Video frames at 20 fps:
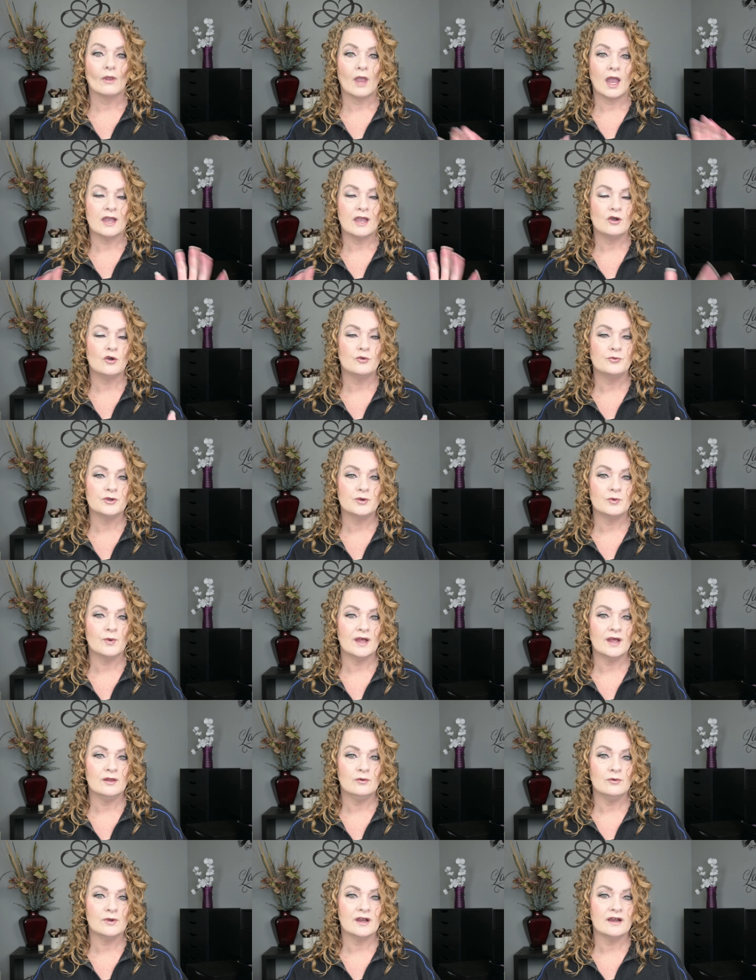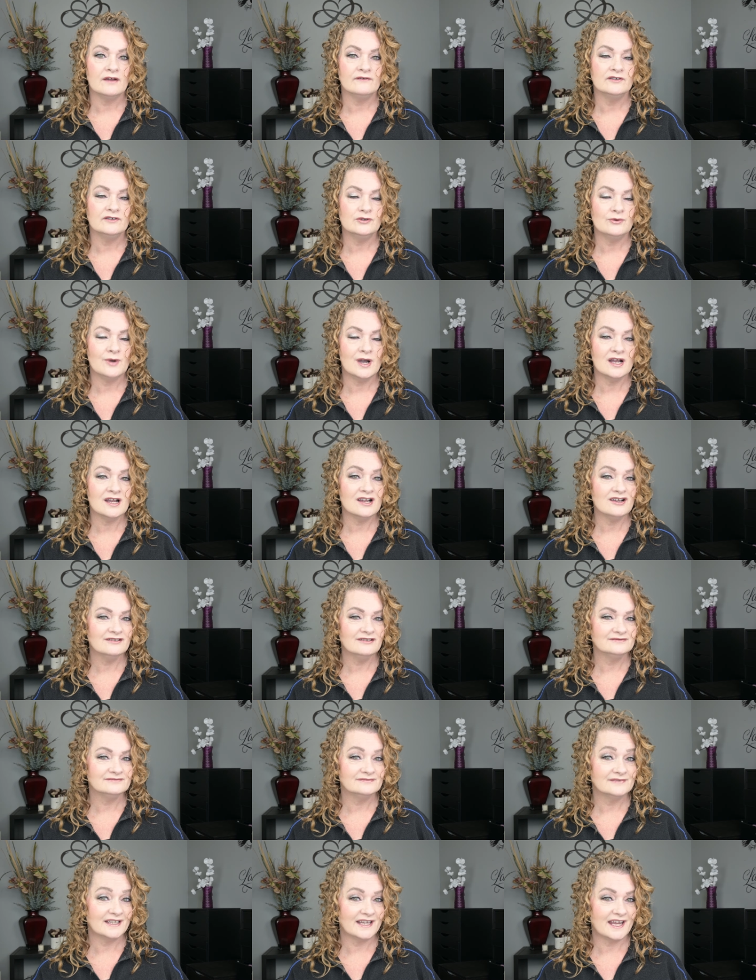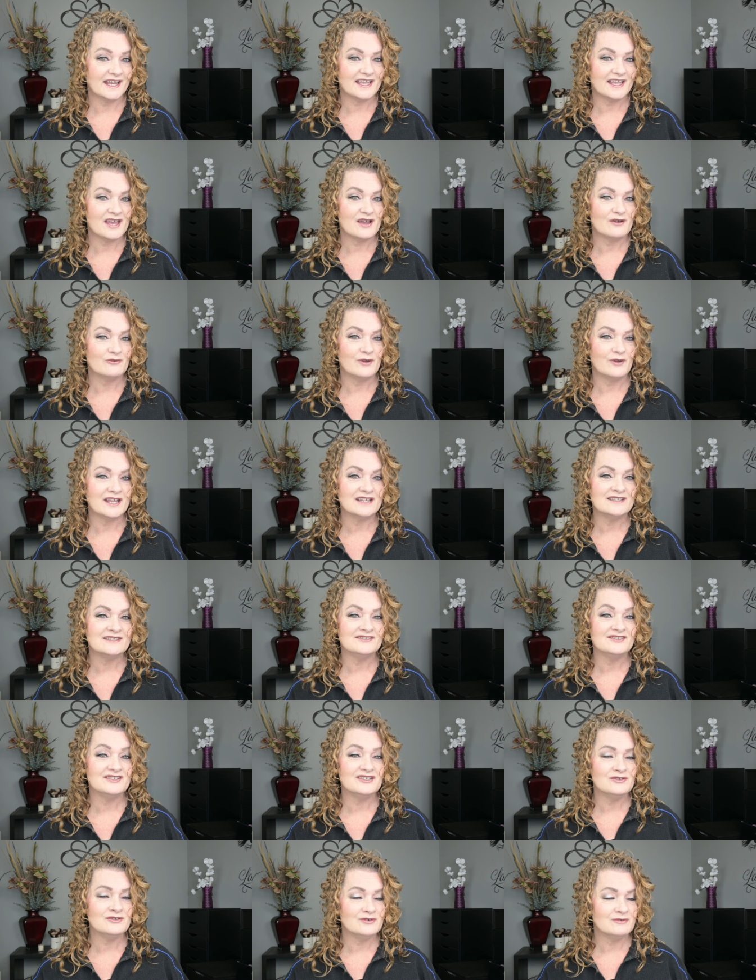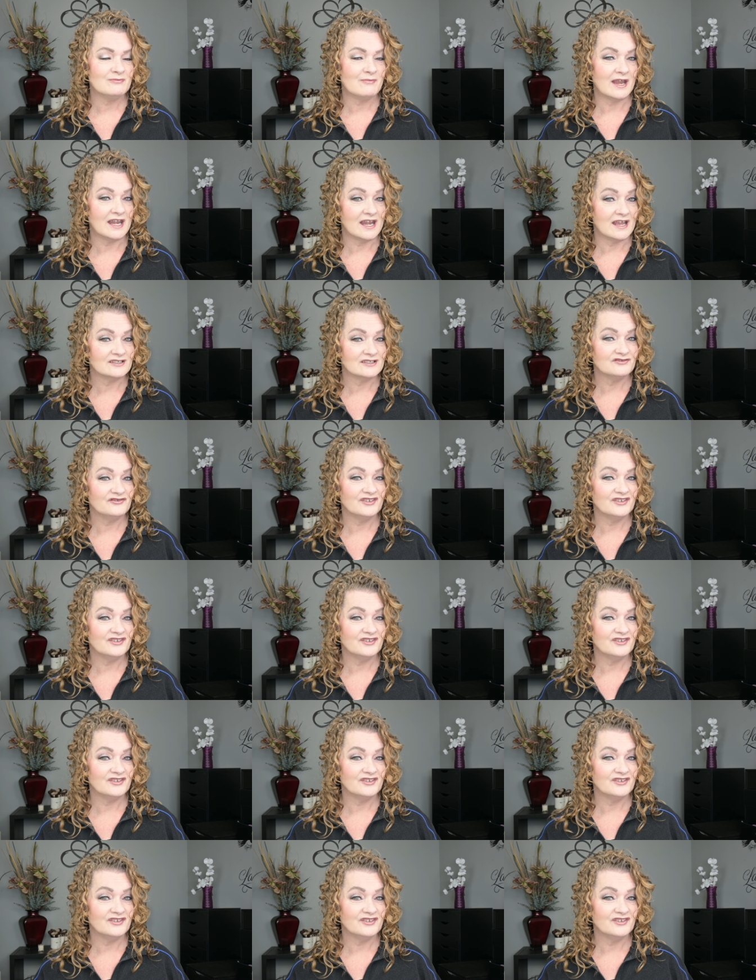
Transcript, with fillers: I hope you're well wherever you are and I can't wait to see you in my next